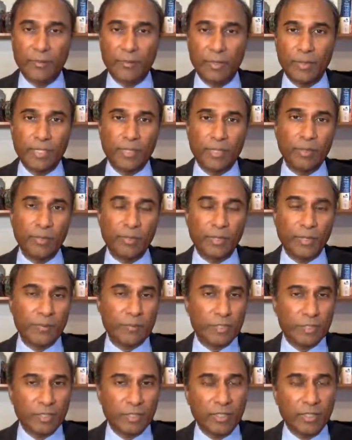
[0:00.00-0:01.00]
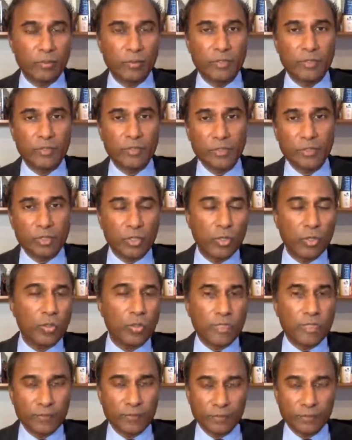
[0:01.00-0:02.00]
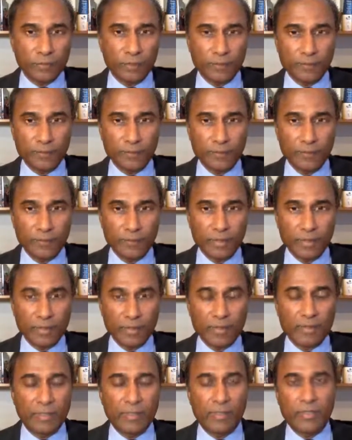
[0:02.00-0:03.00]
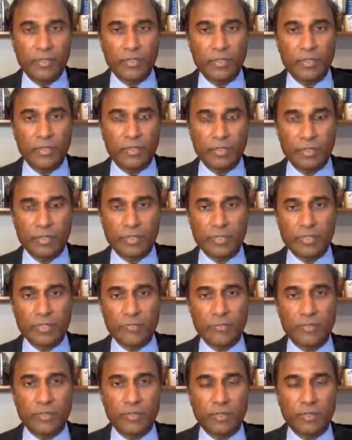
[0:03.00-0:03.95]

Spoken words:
Now, by the way, what I'm sharing with you is no different than an engineering system.